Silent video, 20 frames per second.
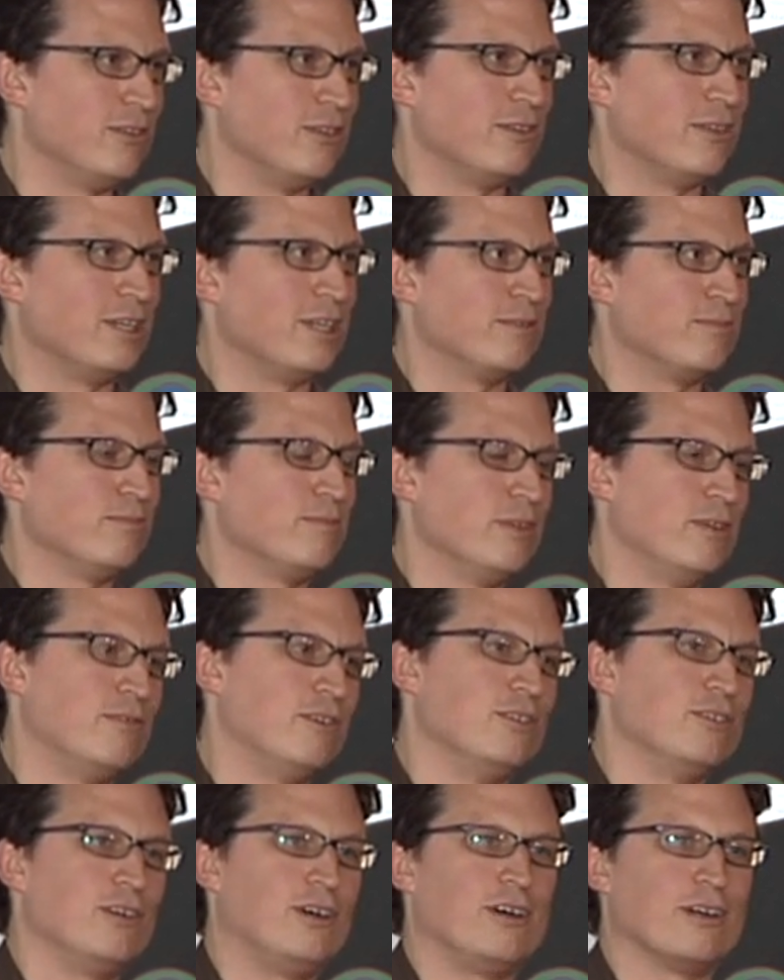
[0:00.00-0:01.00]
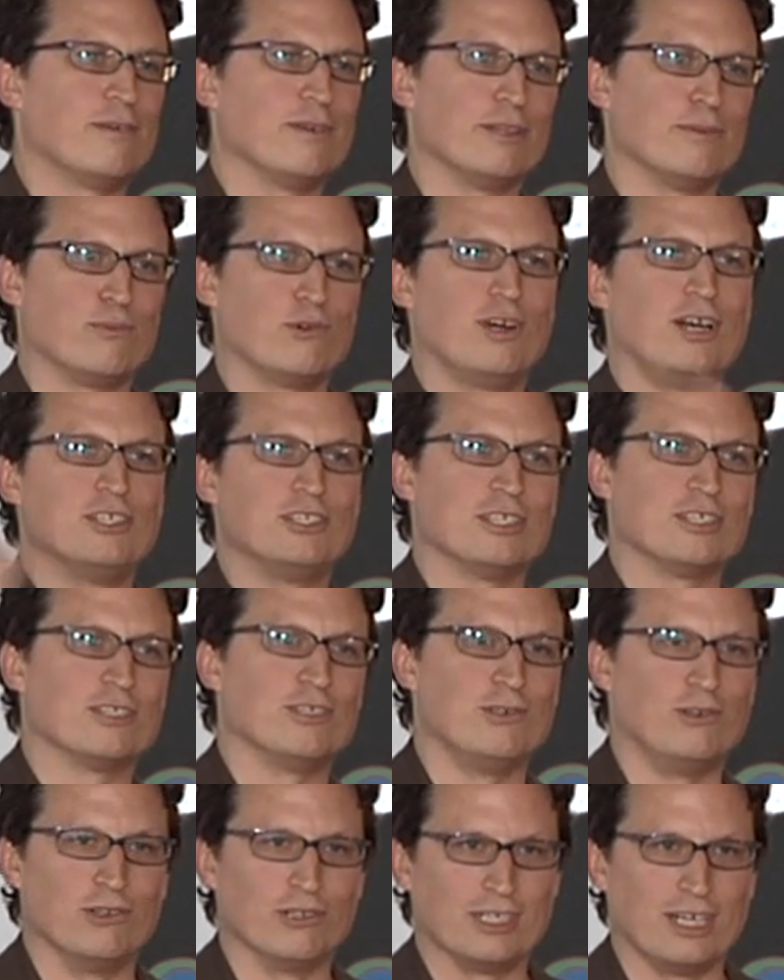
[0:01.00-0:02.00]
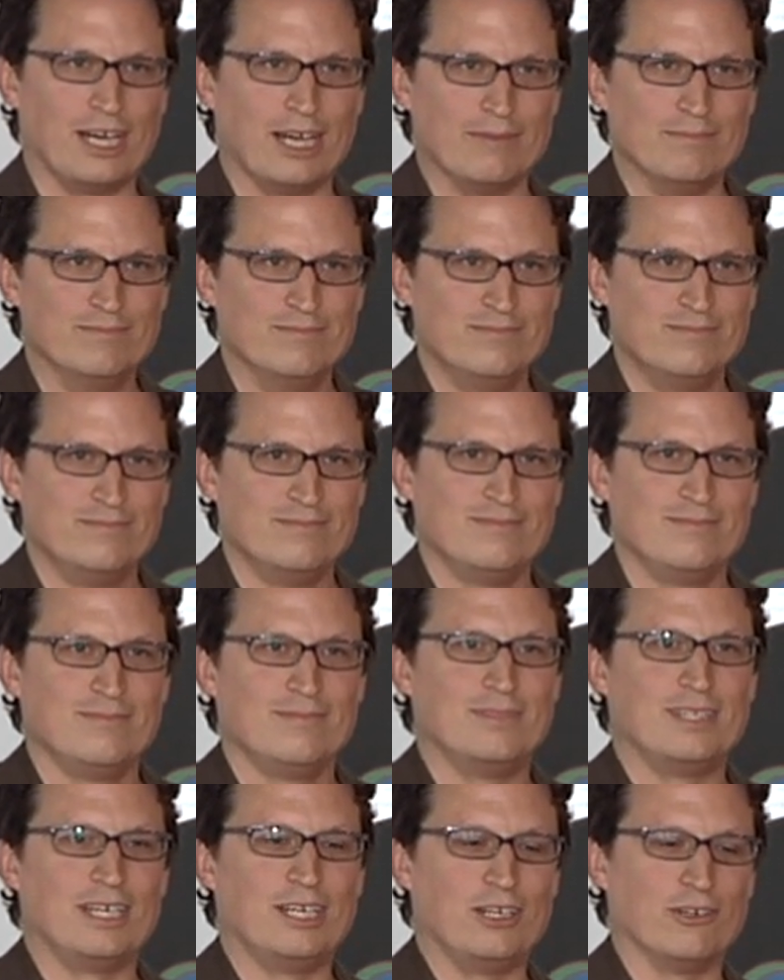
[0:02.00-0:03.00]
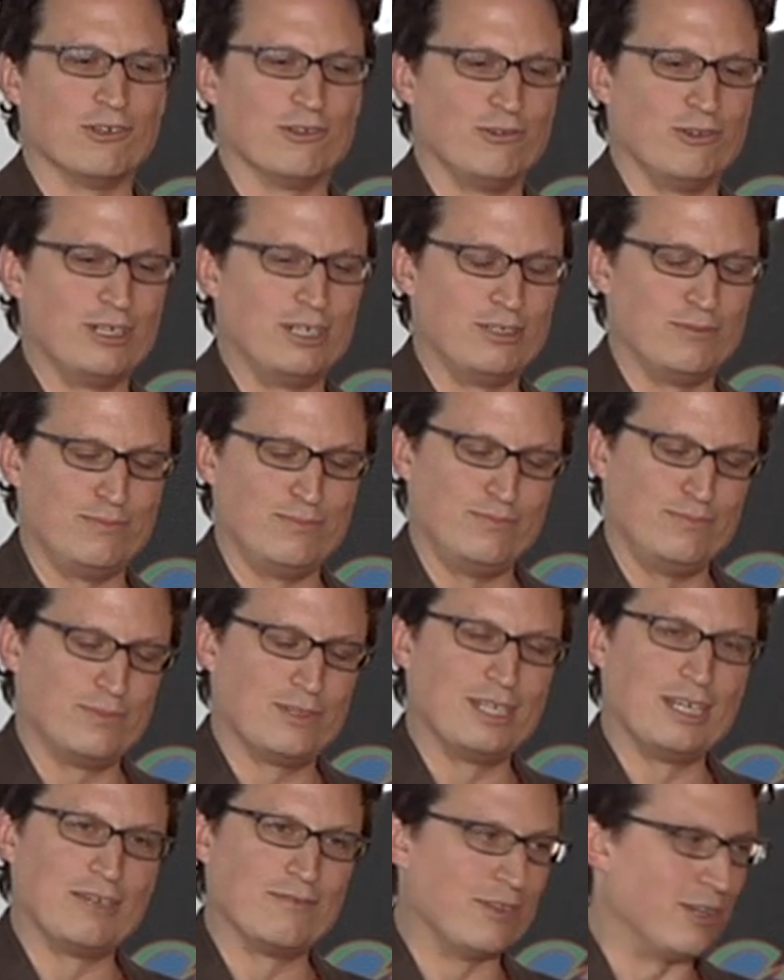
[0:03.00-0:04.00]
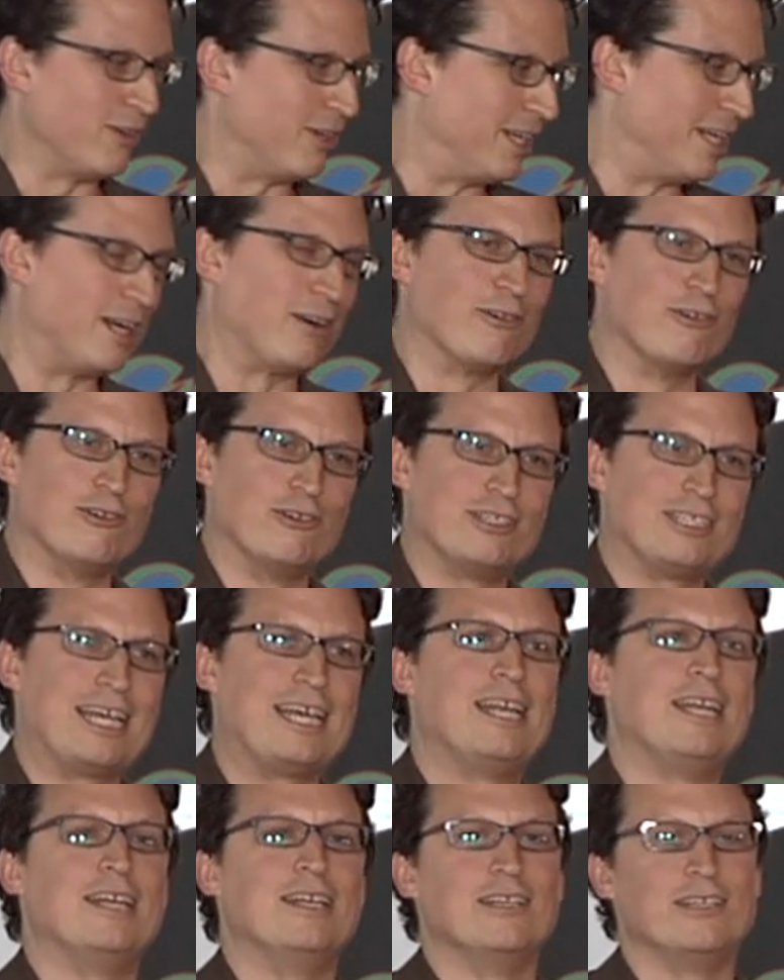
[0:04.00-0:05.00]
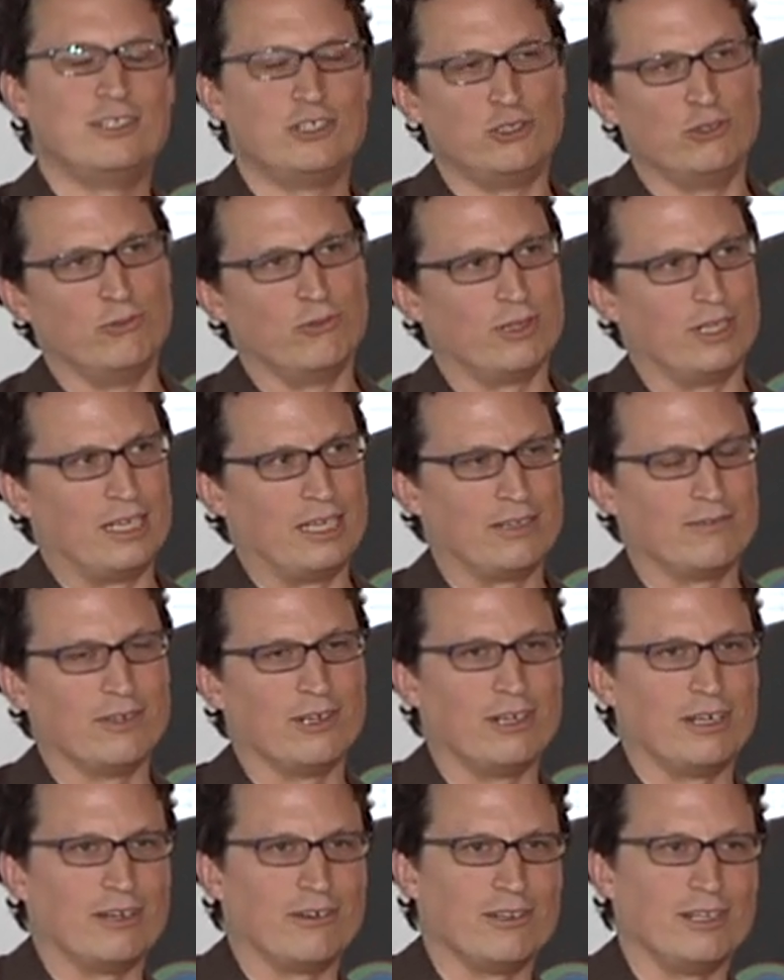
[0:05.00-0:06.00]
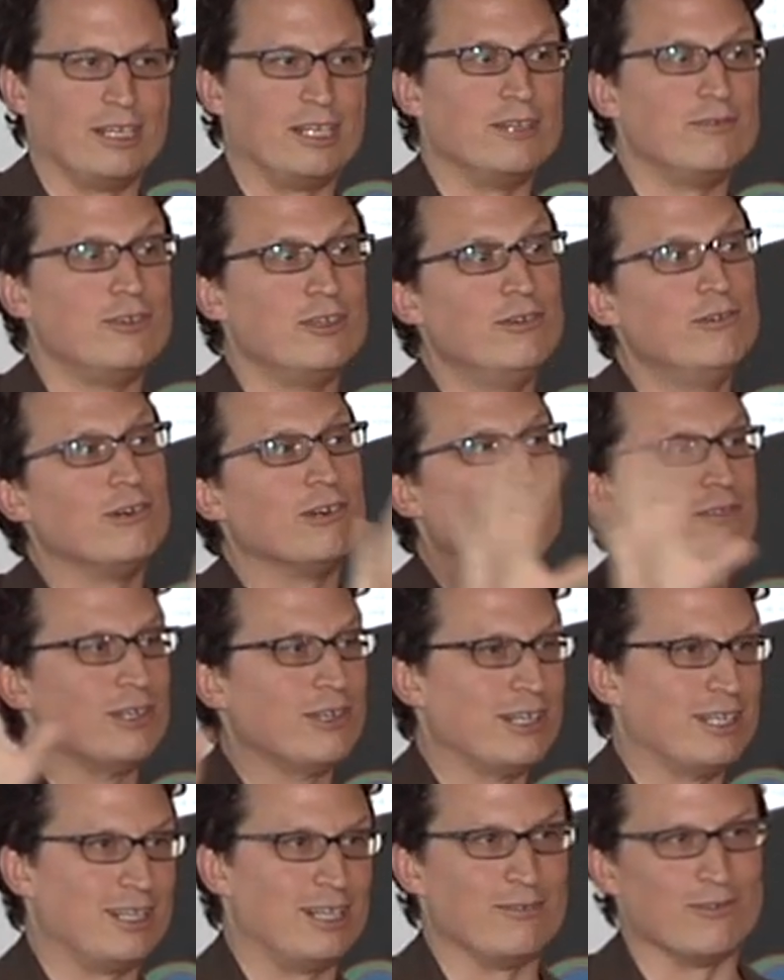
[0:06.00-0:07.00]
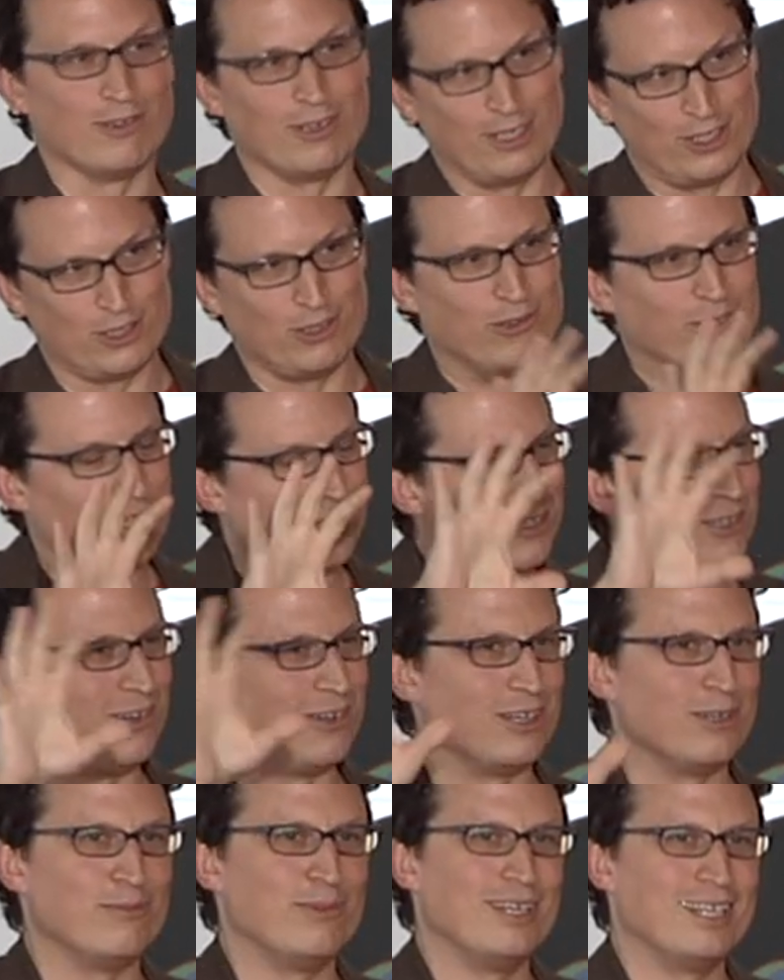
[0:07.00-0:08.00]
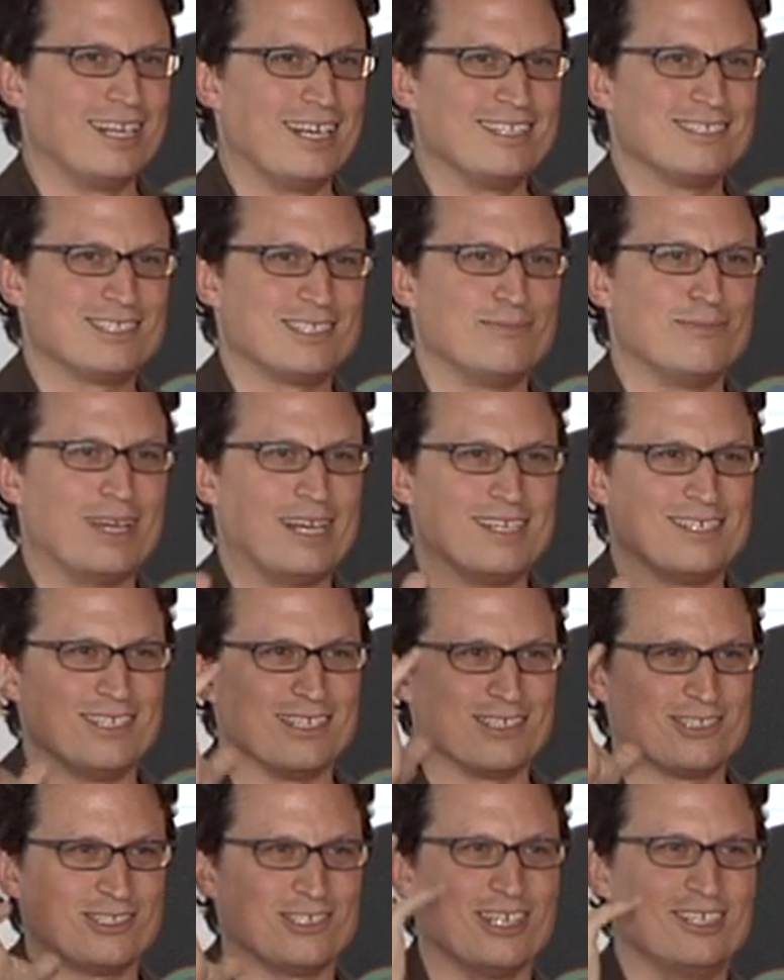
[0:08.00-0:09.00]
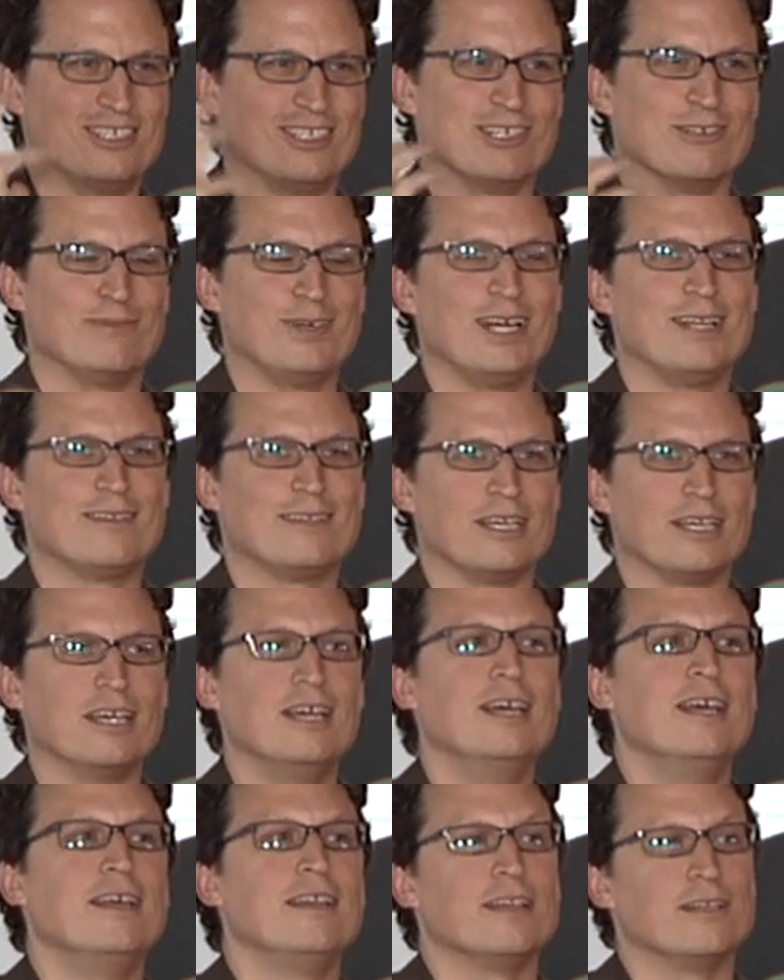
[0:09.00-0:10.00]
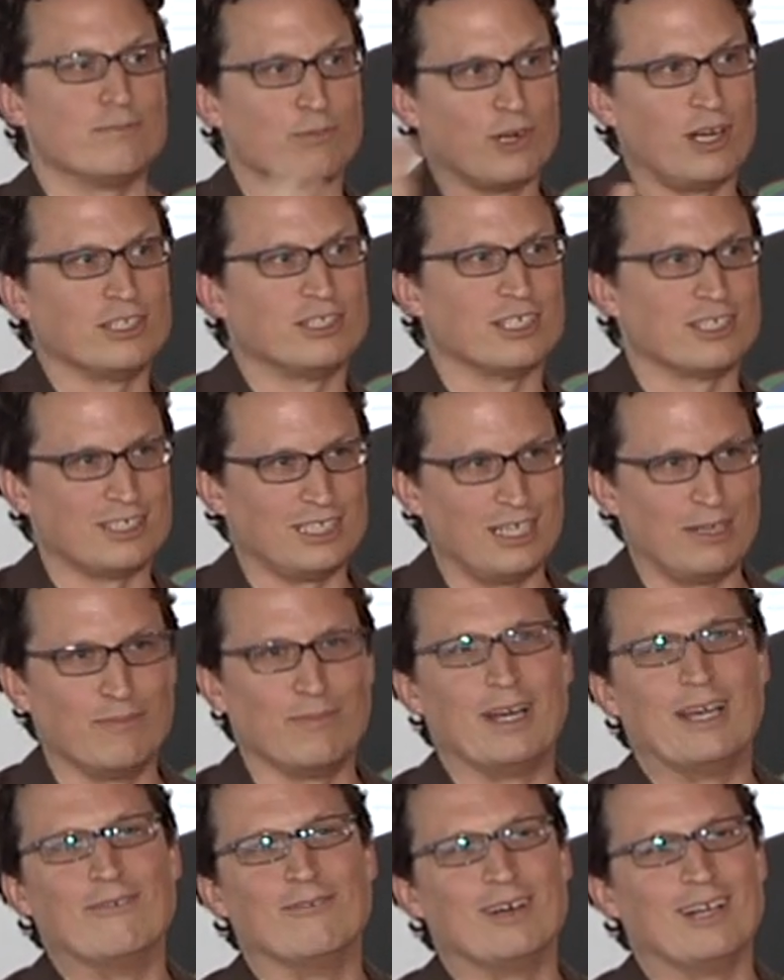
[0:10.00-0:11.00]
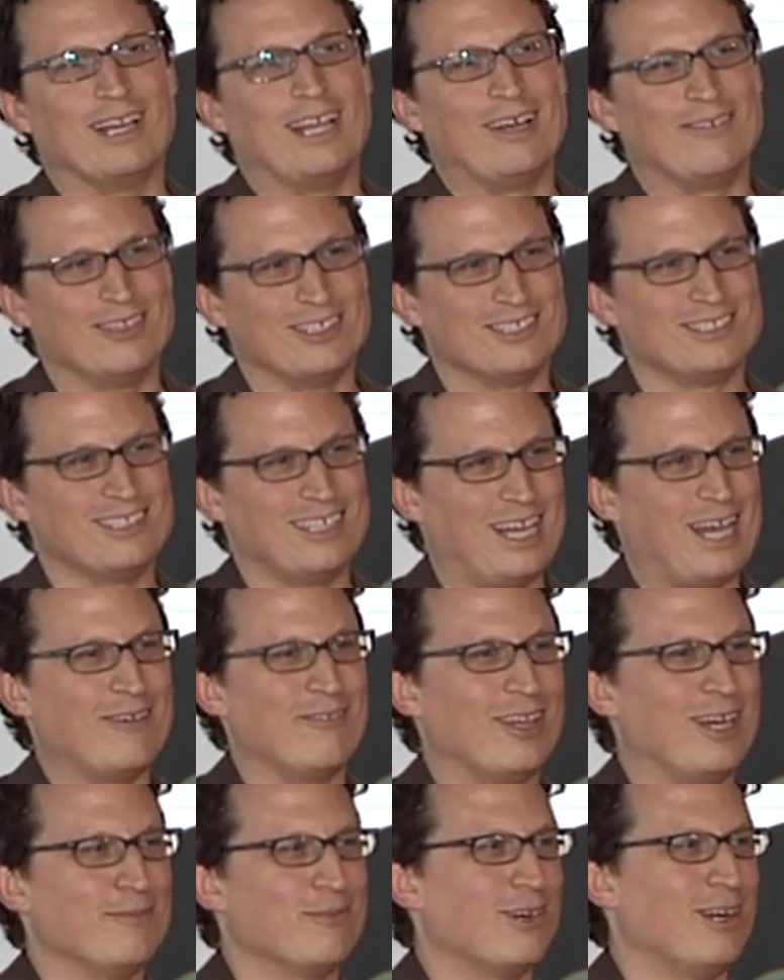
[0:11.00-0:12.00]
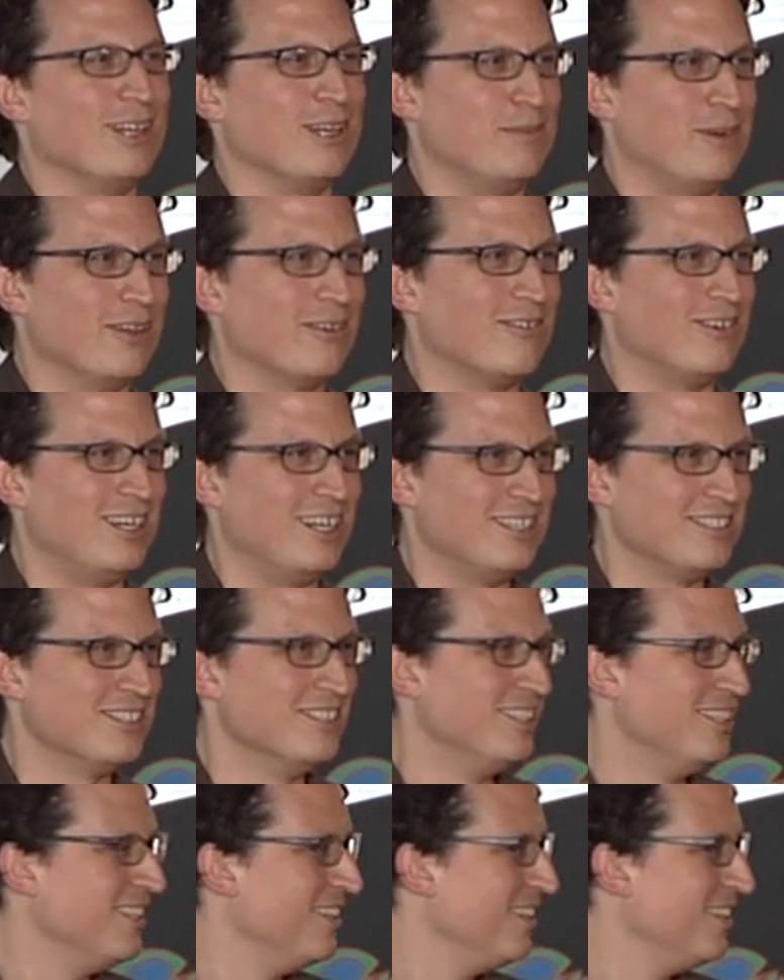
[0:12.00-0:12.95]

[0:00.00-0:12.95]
If you talk about the project the whole time, then you're going to tend to think very narrowly. And if you are very clever and don't get caught up into that semantics, changing your mind thing, the project team might well have that problem otherwise.